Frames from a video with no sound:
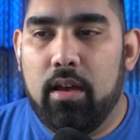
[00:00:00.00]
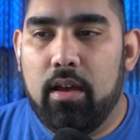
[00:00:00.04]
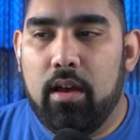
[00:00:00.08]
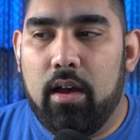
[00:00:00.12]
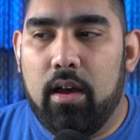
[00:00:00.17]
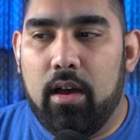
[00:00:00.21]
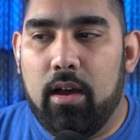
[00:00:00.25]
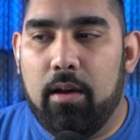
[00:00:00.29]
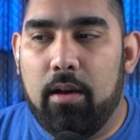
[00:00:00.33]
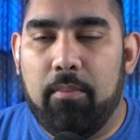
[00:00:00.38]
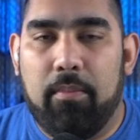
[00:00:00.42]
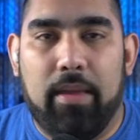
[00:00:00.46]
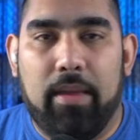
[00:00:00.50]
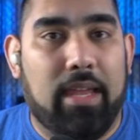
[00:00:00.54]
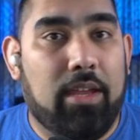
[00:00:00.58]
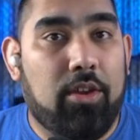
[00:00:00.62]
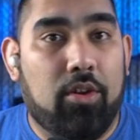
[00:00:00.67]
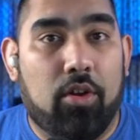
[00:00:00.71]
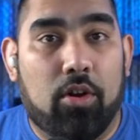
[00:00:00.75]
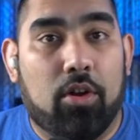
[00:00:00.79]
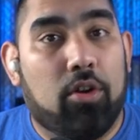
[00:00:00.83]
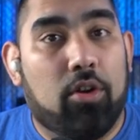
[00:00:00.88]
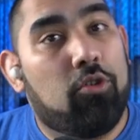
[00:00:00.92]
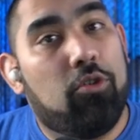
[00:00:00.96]
um, in
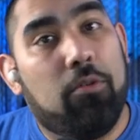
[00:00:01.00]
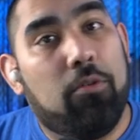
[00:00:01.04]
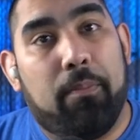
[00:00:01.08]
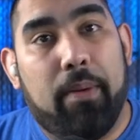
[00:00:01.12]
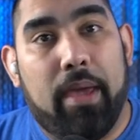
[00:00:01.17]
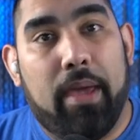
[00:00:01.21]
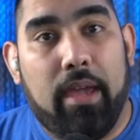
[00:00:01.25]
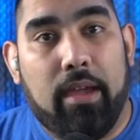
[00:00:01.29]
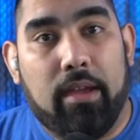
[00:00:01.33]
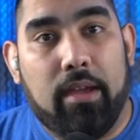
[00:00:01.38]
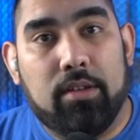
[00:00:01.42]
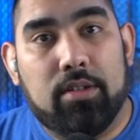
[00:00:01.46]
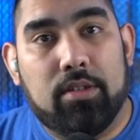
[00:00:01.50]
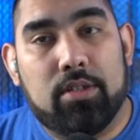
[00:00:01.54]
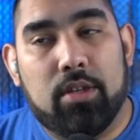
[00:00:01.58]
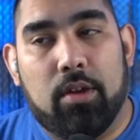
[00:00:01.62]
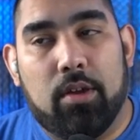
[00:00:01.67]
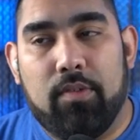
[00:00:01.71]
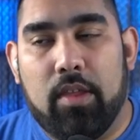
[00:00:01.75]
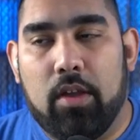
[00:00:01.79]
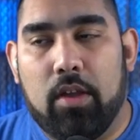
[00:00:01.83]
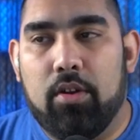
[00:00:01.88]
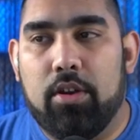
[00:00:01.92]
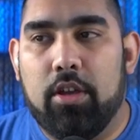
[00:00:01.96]
your group page. So if
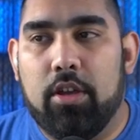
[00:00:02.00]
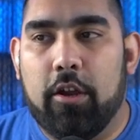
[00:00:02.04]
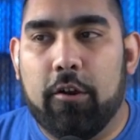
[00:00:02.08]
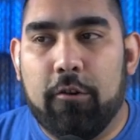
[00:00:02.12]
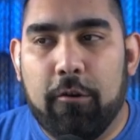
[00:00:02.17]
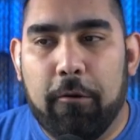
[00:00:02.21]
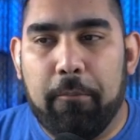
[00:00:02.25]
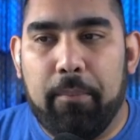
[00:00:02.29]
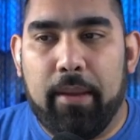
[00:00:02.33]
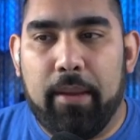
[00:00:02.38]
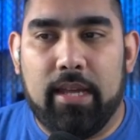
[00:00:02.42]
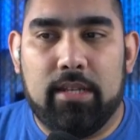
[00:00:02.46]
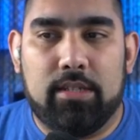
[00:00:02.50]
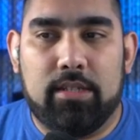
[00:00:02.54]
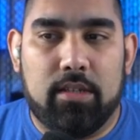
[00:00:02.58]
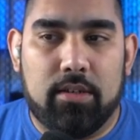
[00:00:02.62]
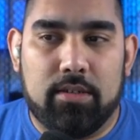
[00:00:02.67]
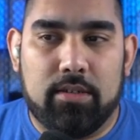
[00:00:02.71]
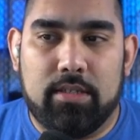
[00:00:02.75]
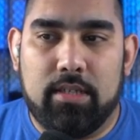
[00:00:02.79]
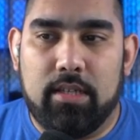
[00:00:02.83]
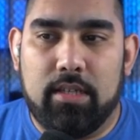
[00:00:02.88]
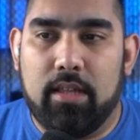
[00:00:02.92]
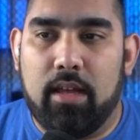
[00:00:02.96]
they go to your group page, they'll
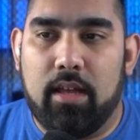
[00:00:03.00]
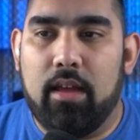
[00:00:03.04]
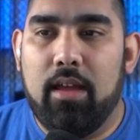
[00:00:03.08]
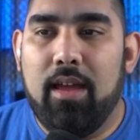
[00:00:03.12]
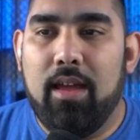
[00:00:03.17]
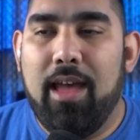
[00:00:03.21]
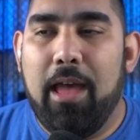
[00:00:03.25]
see that.